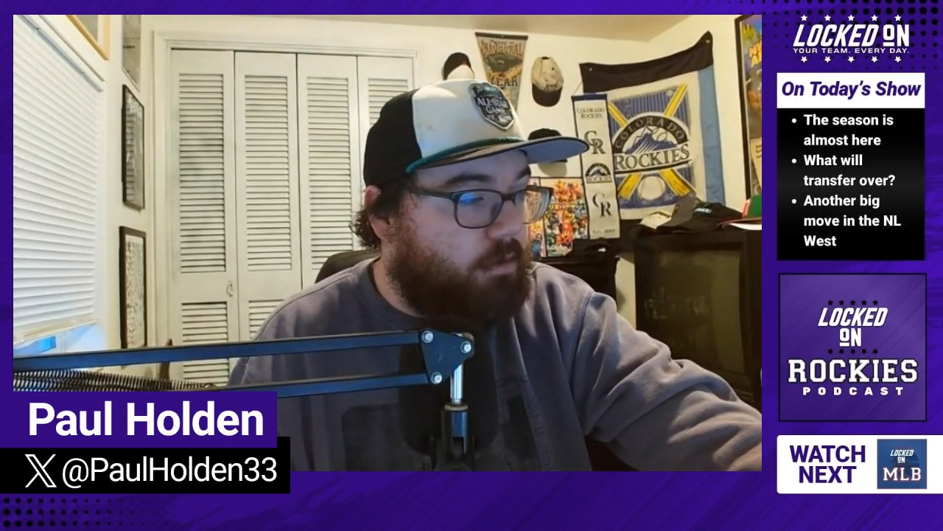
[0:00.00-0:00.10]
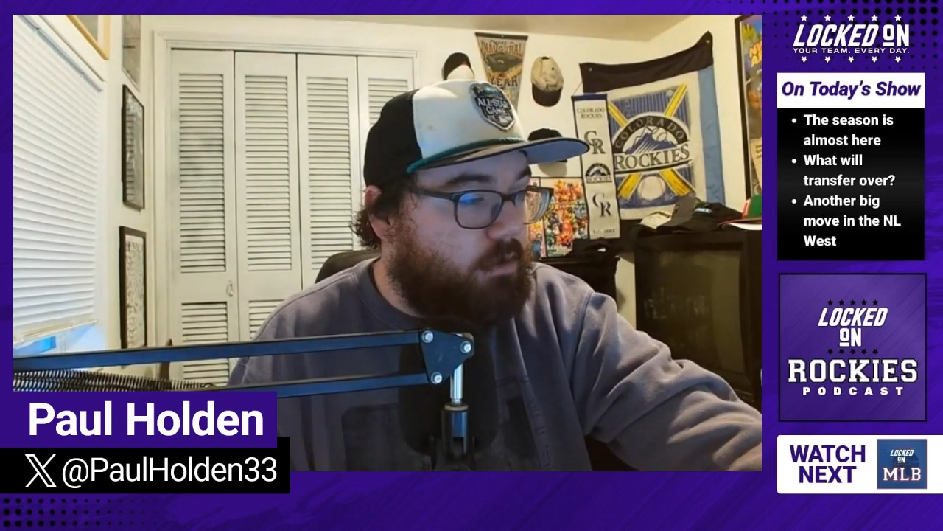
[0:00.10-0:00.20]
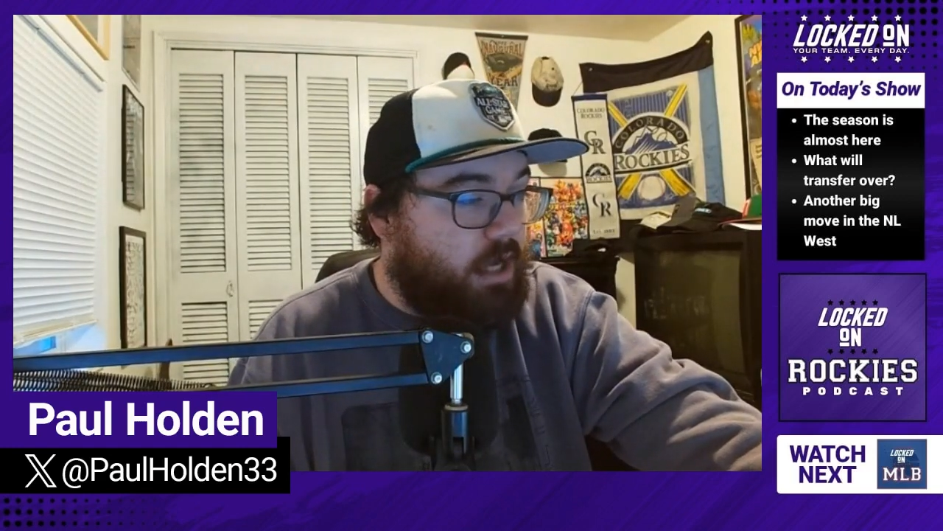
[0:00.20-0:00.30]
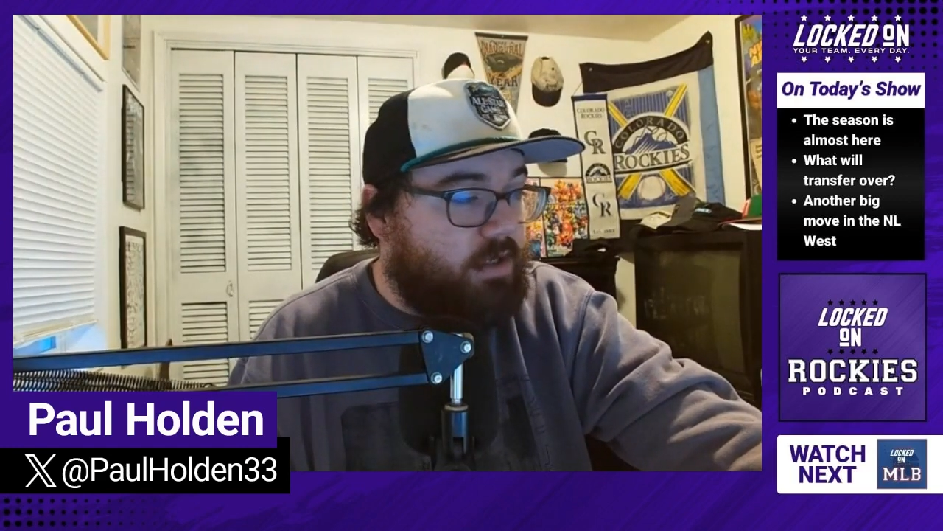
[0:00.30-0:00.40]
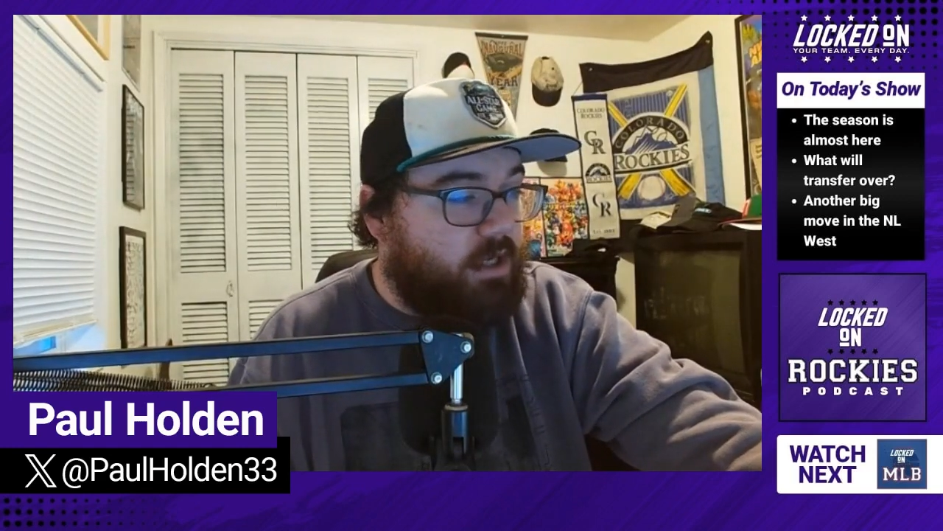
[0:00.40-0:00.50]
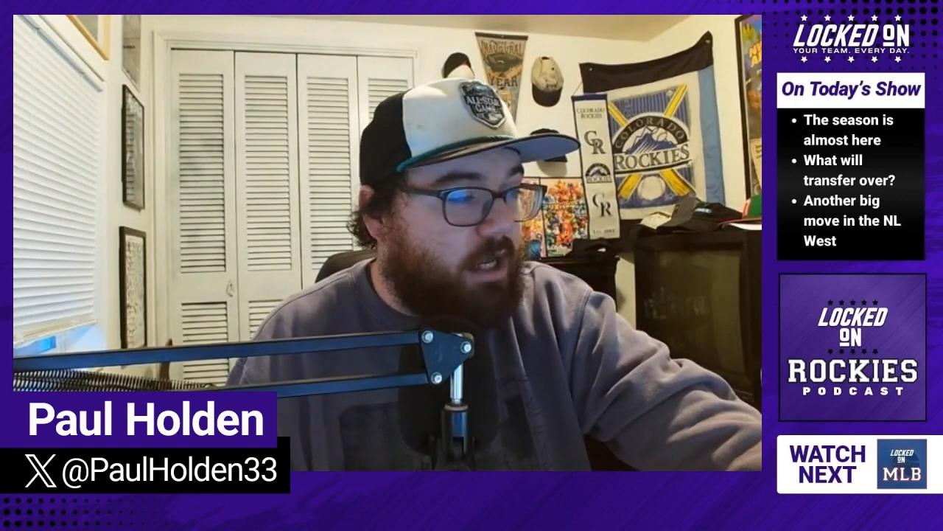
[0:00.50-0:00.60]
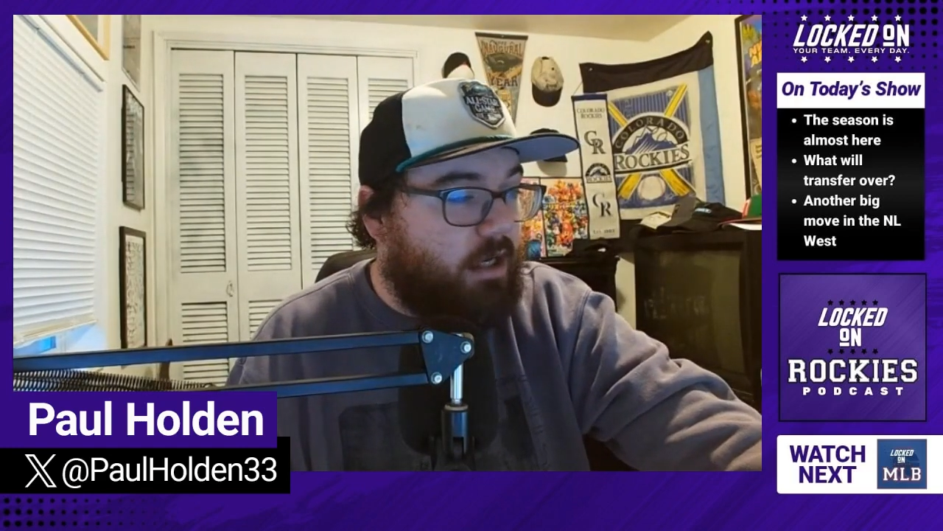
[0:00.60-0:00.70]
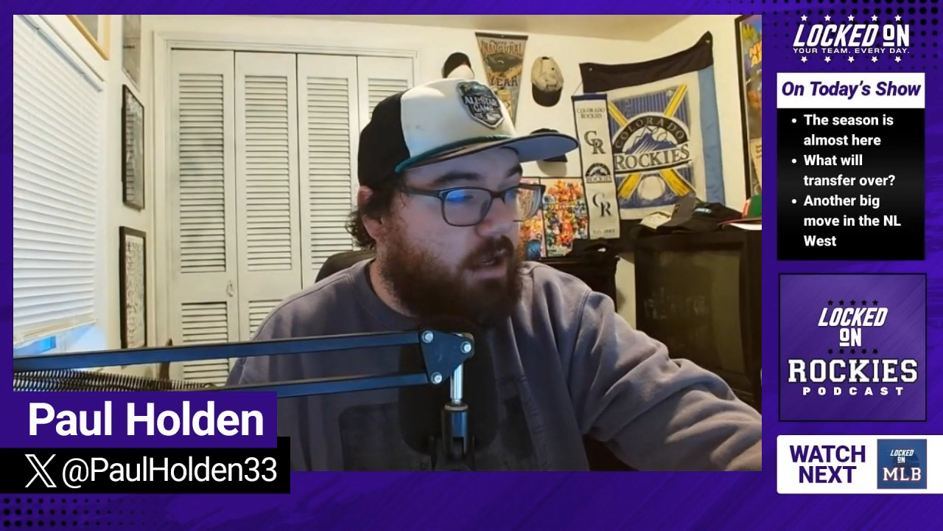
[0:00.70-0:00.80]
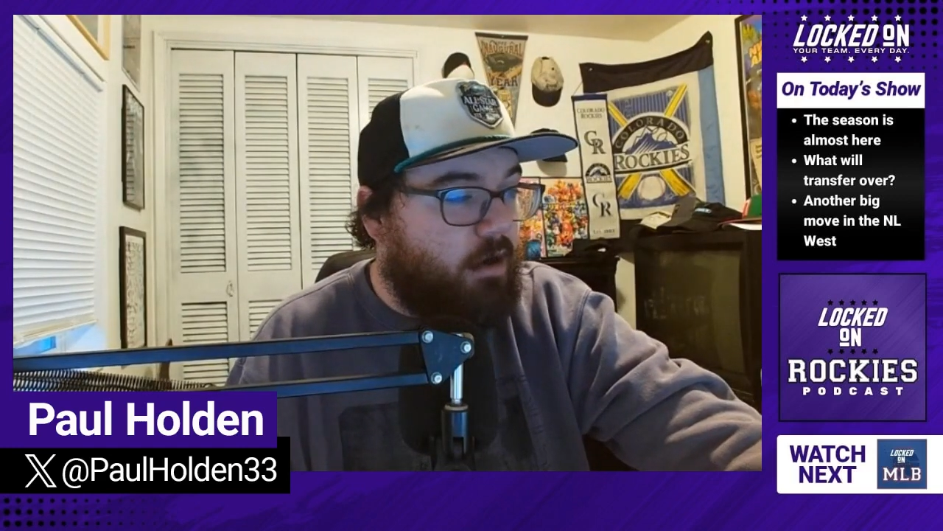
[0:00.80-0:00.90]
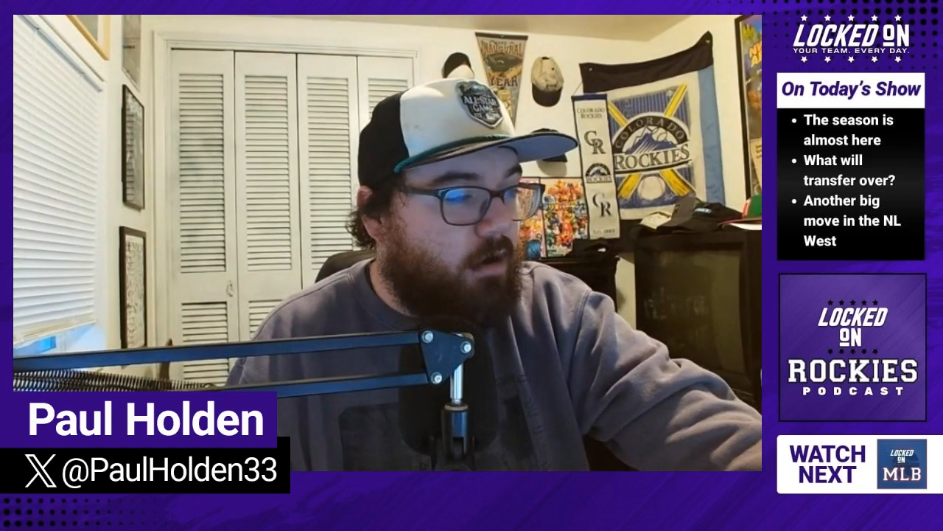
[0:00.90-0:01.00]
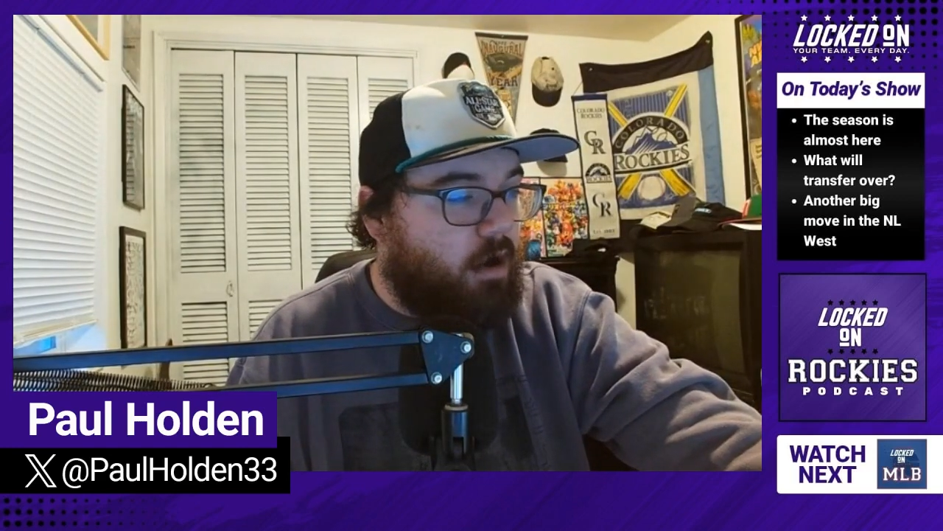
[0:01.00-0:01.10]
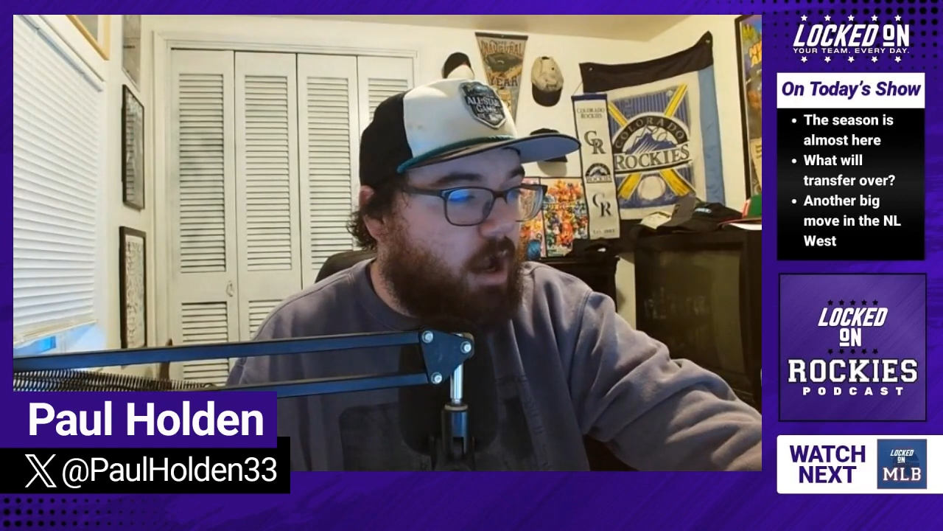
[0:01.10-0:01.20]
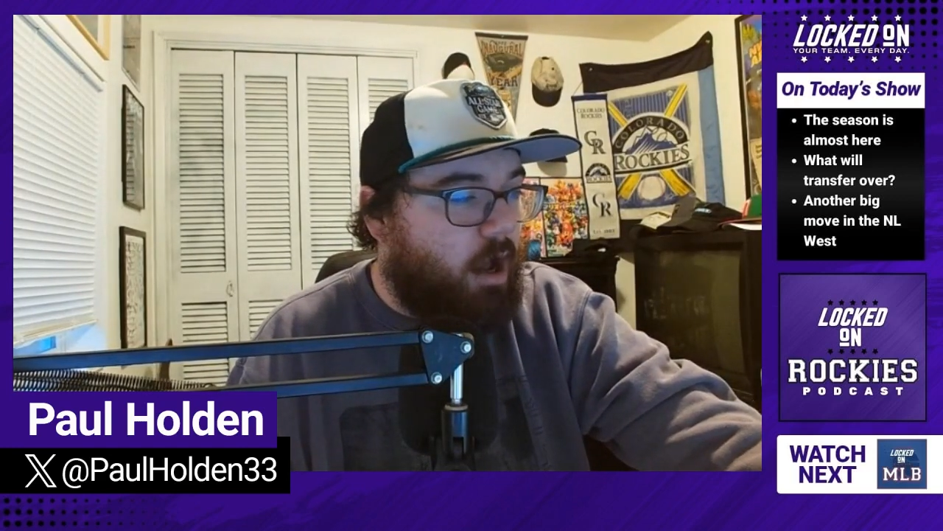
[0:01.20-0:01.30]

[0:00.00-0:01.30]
Designated hitter